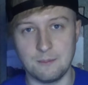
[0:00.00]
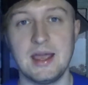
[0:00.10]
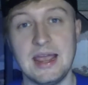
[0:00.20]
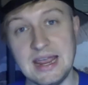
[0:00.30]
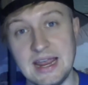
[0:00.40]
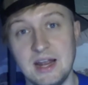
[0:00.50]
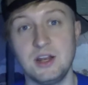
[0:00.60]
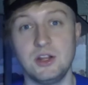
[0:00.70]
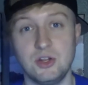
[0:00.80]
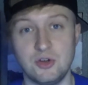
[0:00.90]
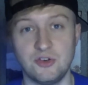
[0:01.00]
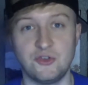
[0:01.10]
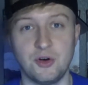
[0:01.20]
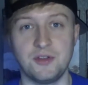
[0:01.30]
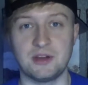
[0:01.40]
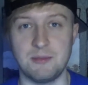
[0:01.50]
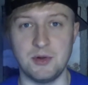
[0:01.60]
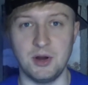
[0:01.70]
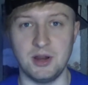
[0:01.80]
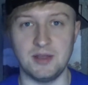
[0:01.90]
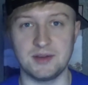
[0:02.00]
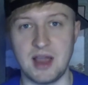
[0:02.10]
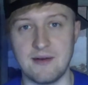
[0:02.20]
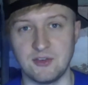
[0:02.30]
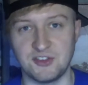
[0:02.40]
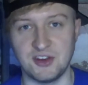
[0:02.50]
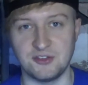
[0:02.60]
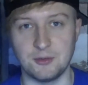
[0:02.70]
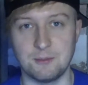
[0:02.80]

and you can join the community in the conversation.